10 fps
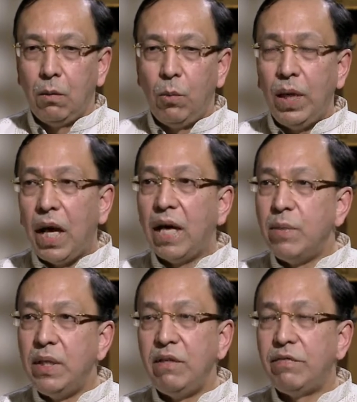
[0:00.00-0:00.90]
Well, I
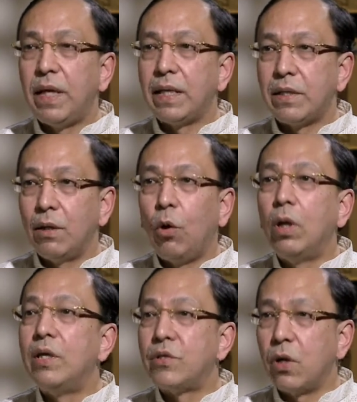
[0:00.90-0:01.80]
believe that all
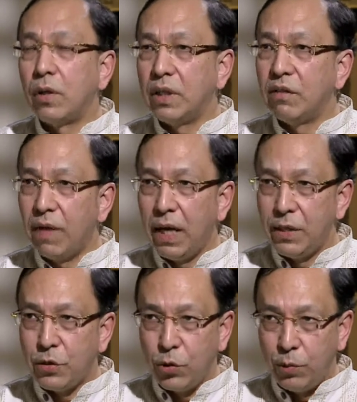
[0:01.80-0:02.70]
historical
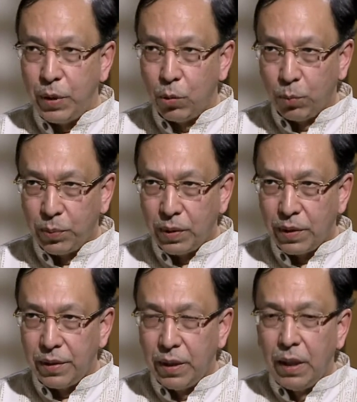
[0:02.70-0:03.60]
files should be
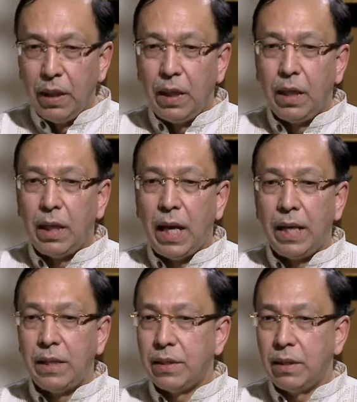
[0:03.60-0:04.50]
opened.
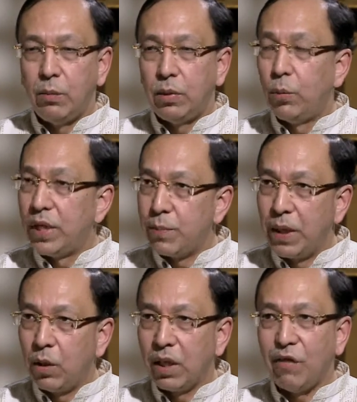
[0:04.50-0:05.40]
And the West
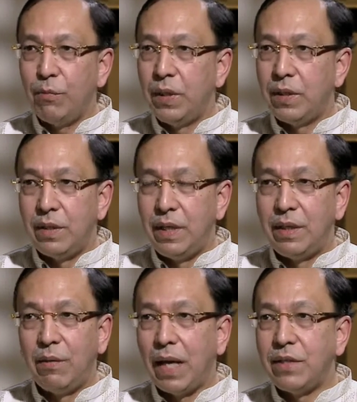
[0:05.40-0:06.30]
Bengal government did
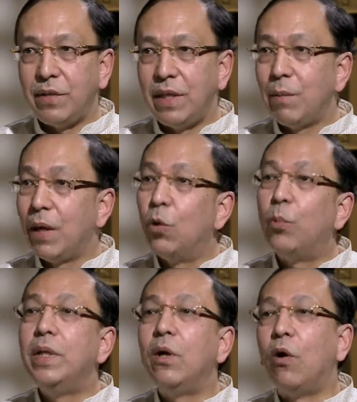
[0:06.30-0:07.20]
the right thing by
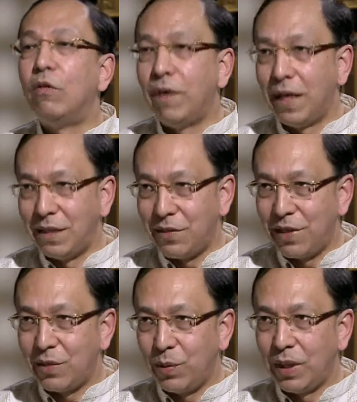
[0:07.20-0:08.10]
opening all files
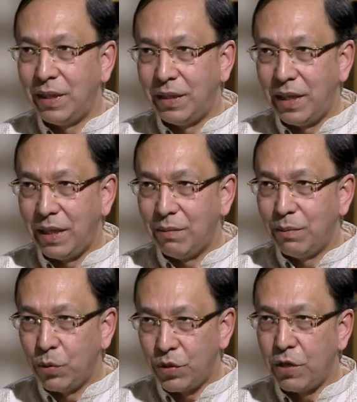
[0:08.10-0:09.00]
that were in their
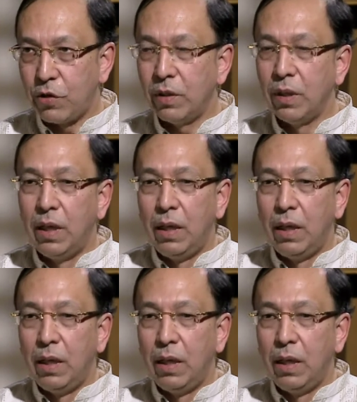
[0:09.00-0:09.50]
possession.